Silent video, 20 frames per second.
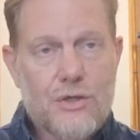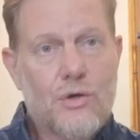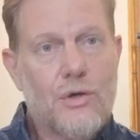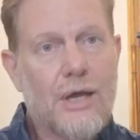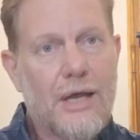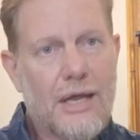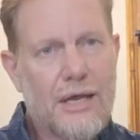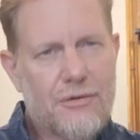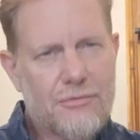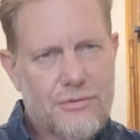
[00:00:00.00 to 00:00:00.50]
You
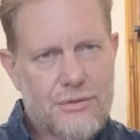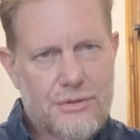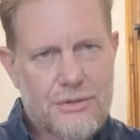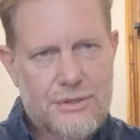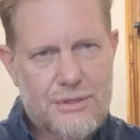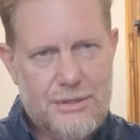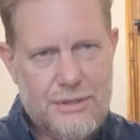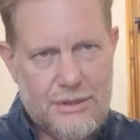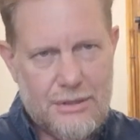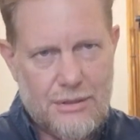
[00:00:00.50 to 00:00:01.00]
have to
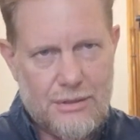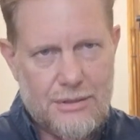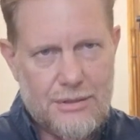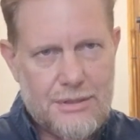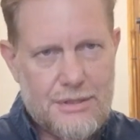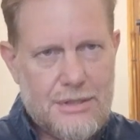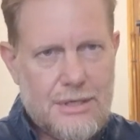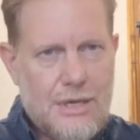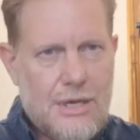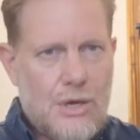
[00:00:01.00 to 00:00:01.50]

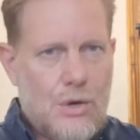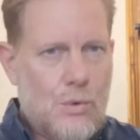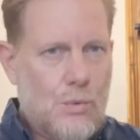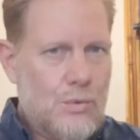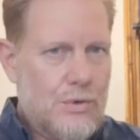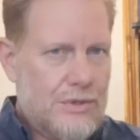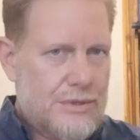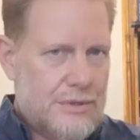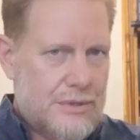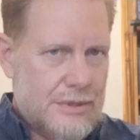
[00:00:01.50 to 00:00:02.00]
start
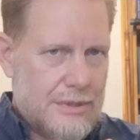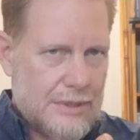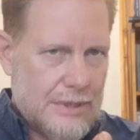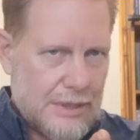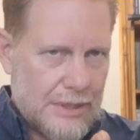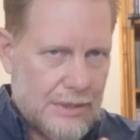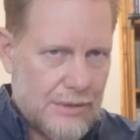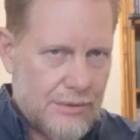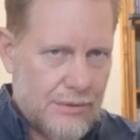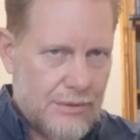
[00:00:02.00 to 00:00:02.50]
with
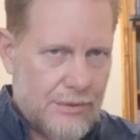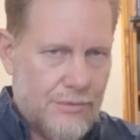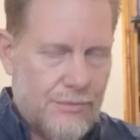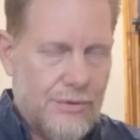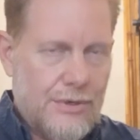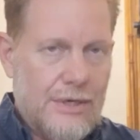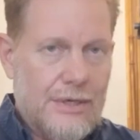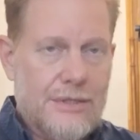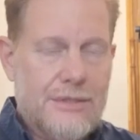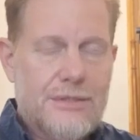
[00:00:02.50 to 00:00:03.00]
their
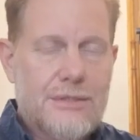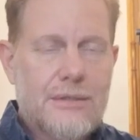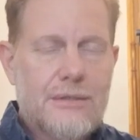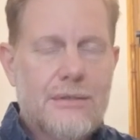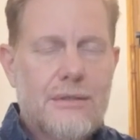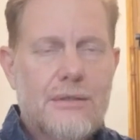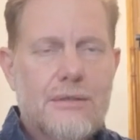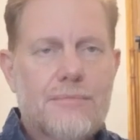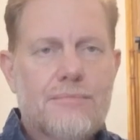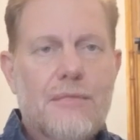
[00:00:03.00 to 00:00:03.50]

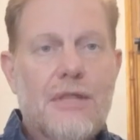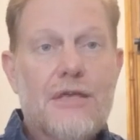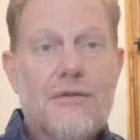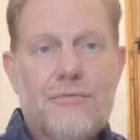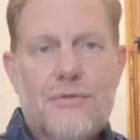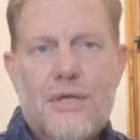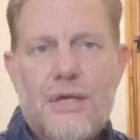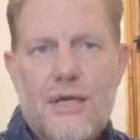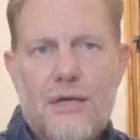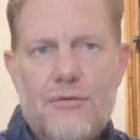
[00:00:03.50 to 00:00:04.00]
religion, if
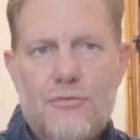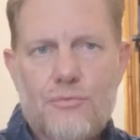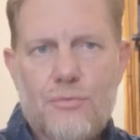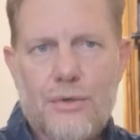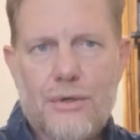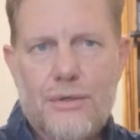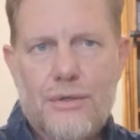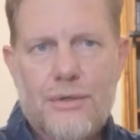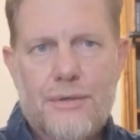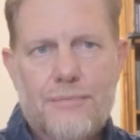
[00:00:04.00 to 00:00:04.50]
they have
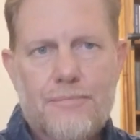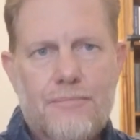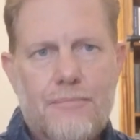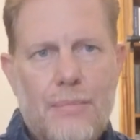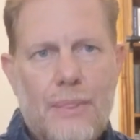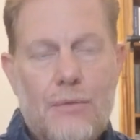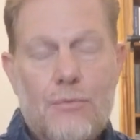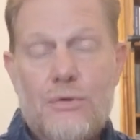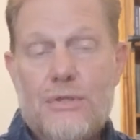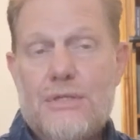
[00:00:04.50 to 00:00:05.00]
one,
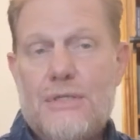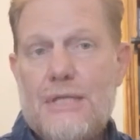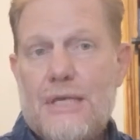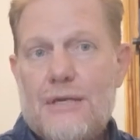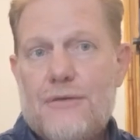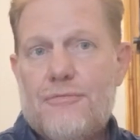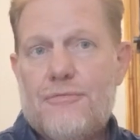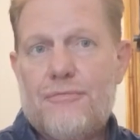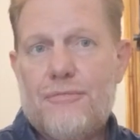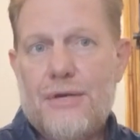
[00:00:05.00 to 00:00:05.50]
with
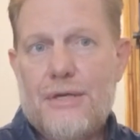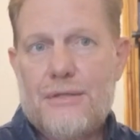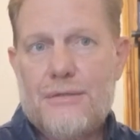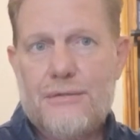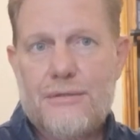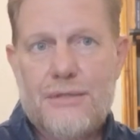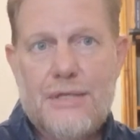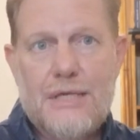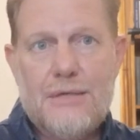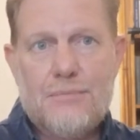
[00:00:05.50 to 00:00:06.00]
their
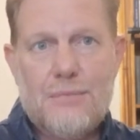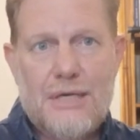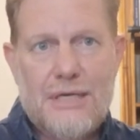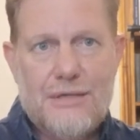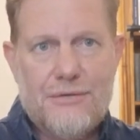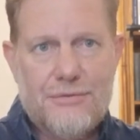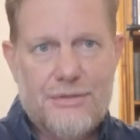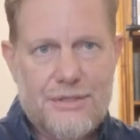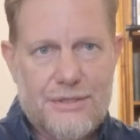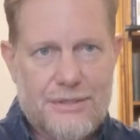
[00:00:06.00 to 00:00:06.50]
faith, their
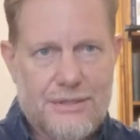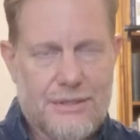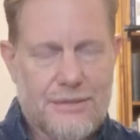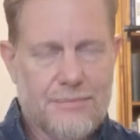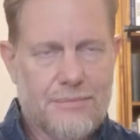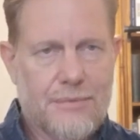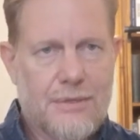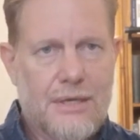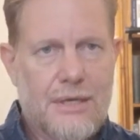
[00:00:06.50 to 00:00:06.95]
belief system.